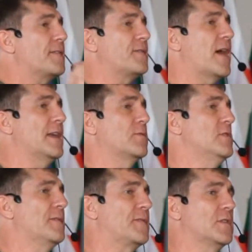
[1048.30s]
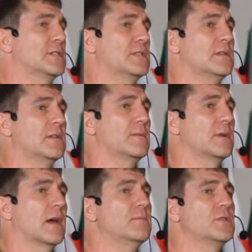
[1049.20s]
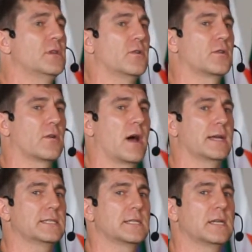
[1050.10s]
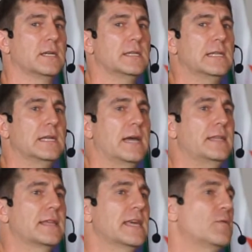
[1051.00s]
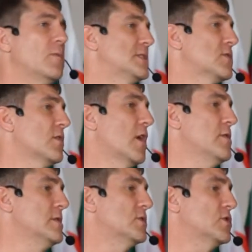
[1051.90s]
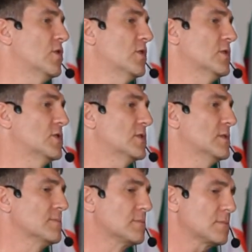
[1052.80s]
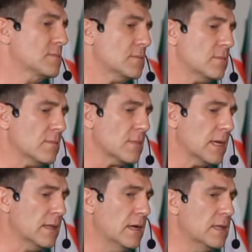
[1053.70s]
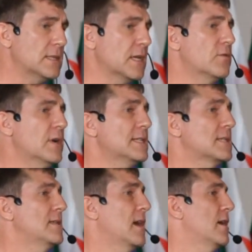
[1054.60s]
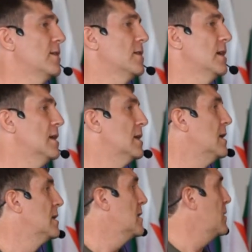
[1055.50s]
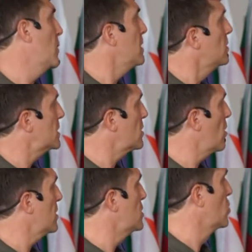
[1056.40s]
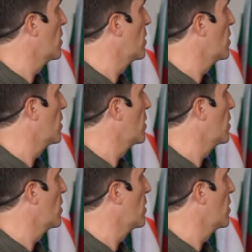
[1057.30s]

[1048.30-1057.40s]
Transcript: of faith when you first come to know Christ. And then I think when we start going to church, there's a risk there that when you start